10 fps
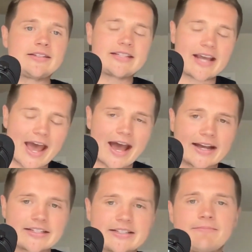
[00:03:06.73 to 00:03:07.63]

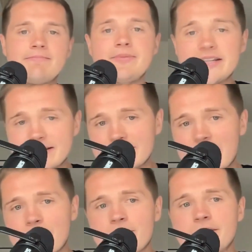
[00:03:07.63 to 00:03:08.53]
tax, business
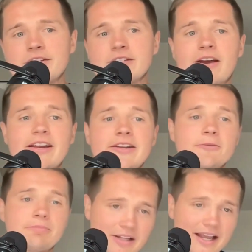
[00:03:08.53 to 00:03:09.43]
operations, financial
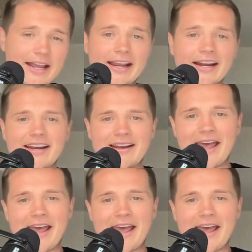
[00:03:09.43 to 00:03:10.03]
planning,